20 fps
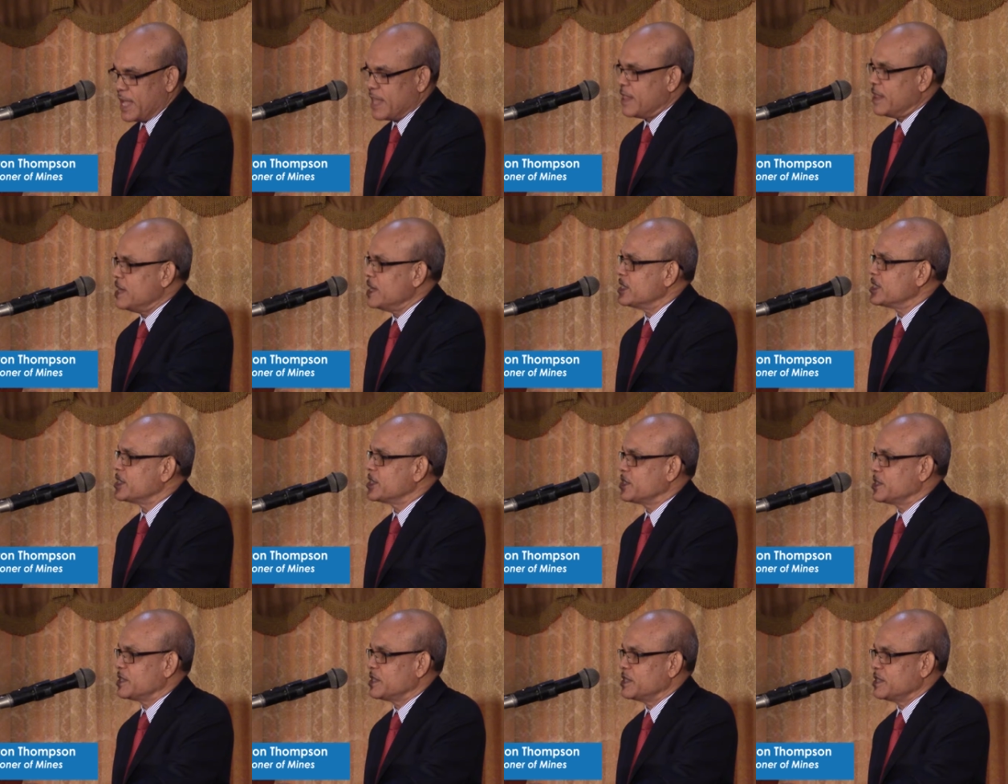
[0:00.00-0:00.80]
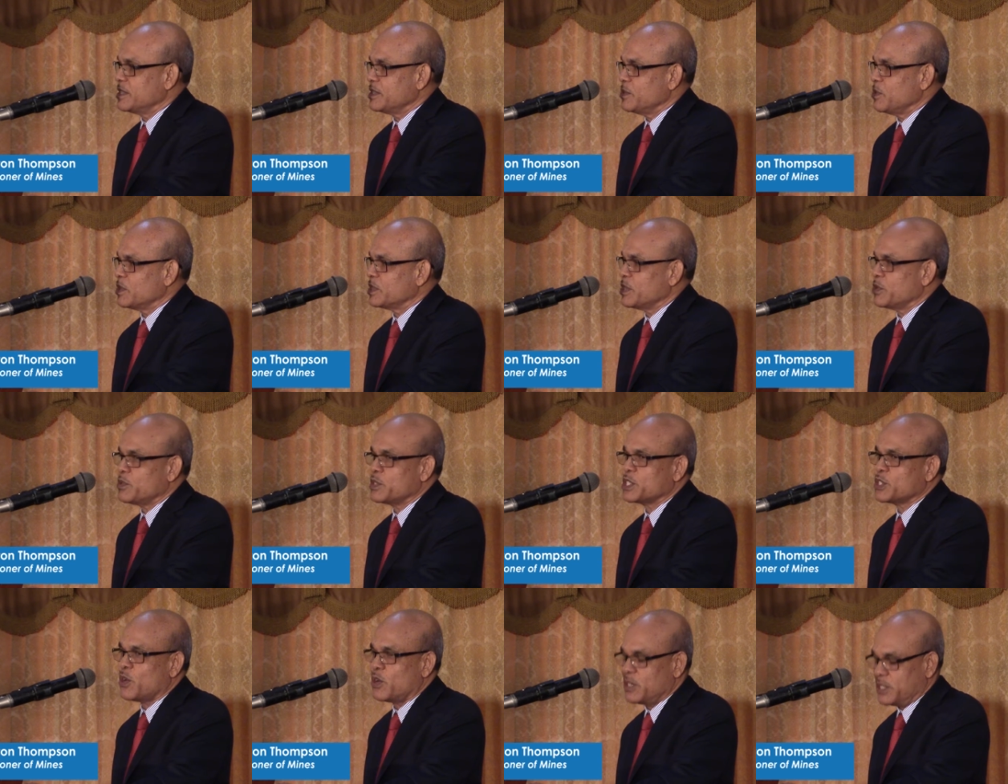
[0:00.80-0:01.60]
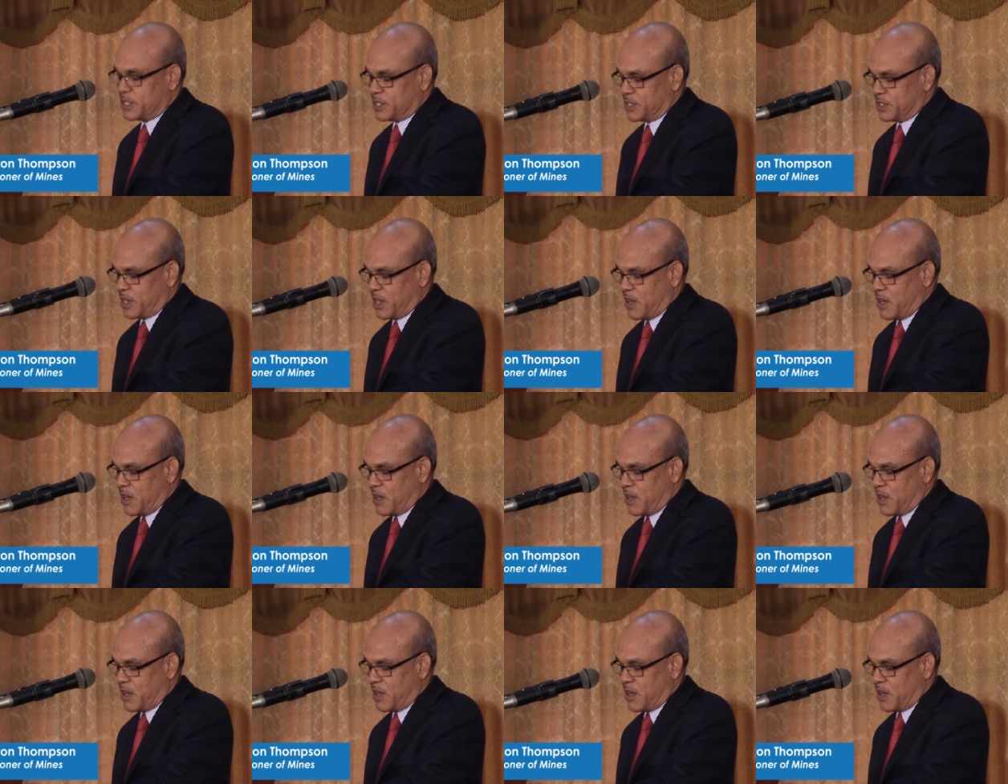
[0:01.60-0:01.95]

This was a result